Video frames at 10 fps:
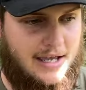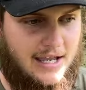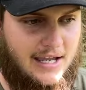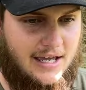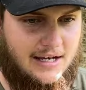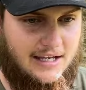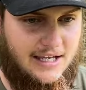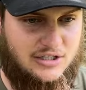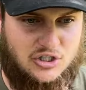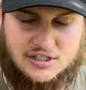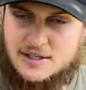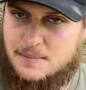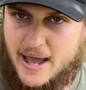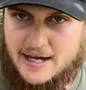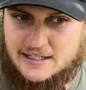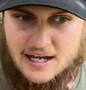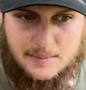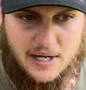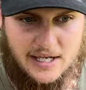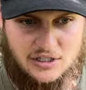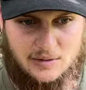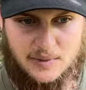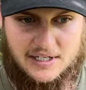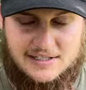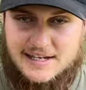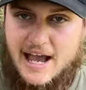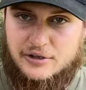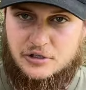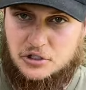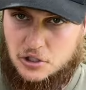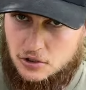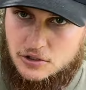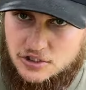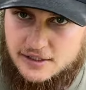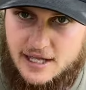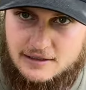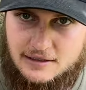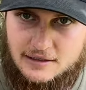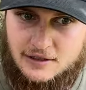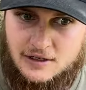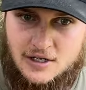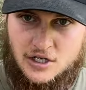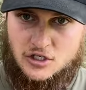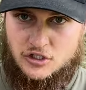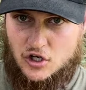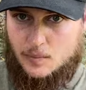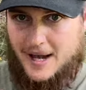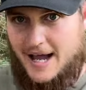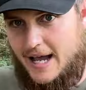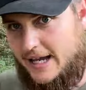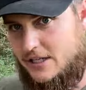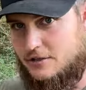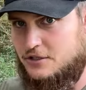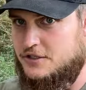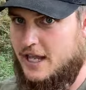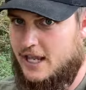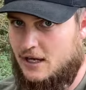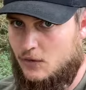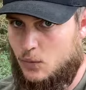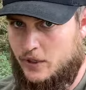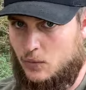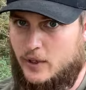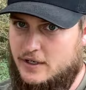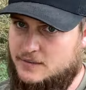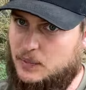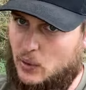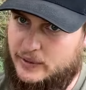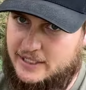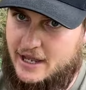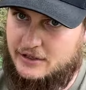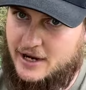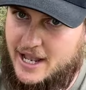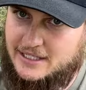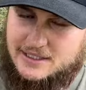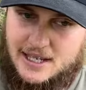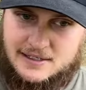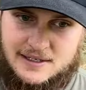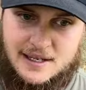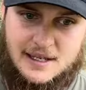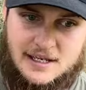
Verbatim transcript: And it's just a bad combination because now you're encouraging that deer to go behind your stand where your wind is blowing down your access